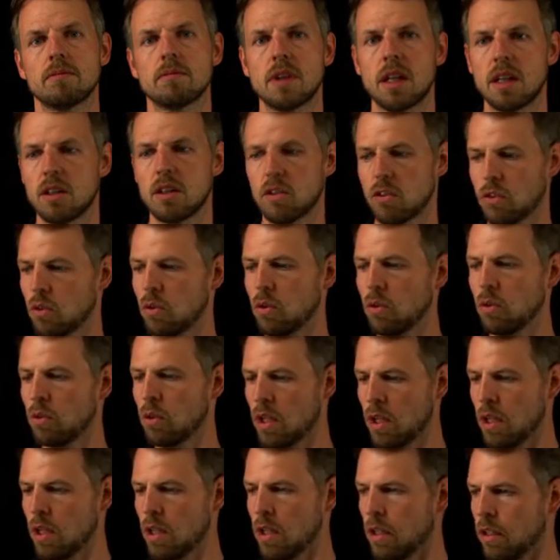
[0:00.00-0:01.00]
And so
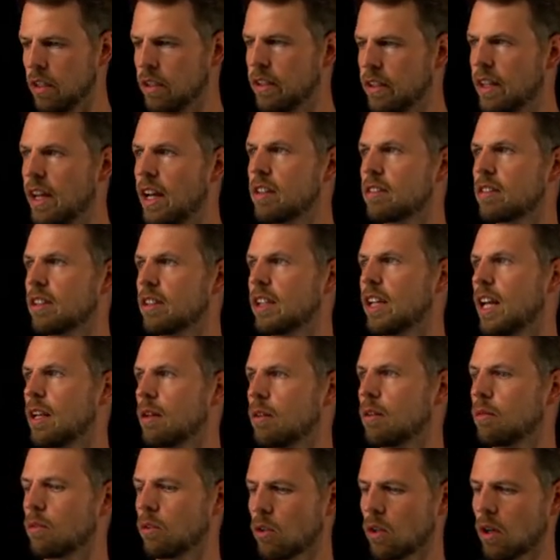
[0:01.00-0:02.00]
the task
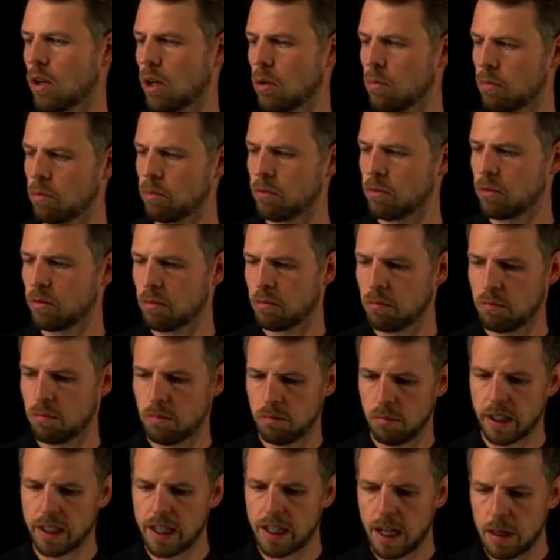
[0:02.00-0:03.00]
again comes,
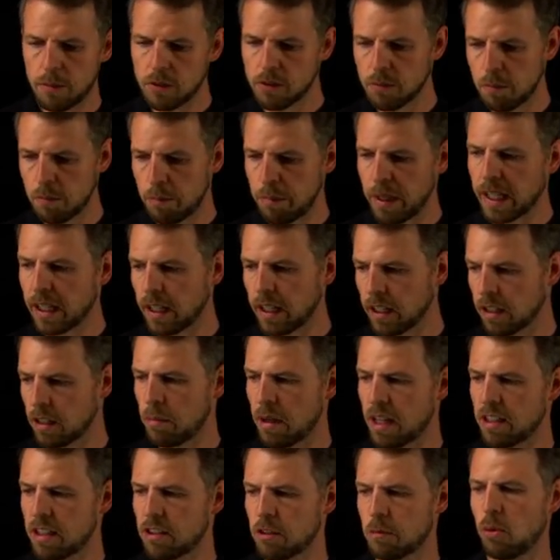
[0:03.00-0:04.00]
becomes picking the
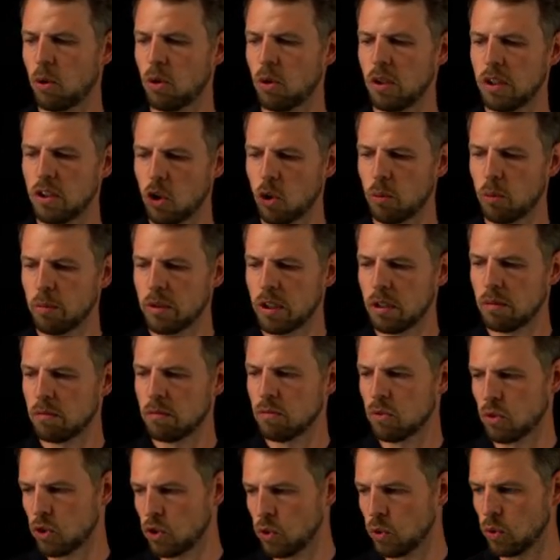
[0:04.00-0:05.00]
best polynomial,
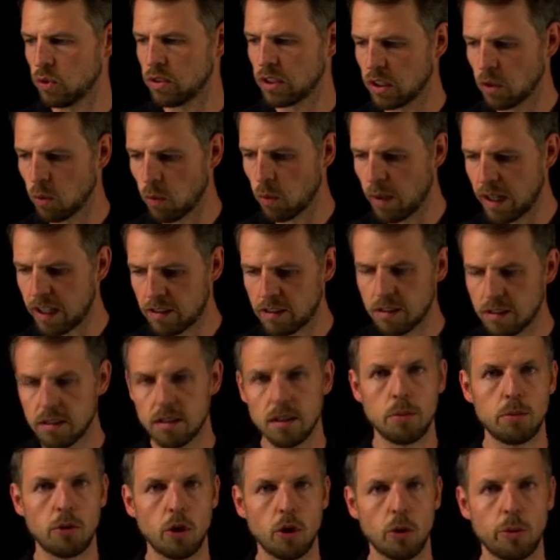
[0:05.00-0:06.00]
so choosing the weights
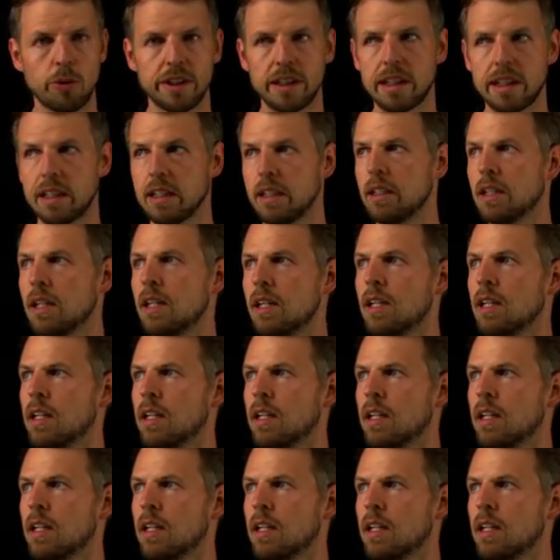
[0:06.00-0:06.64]
appropriately,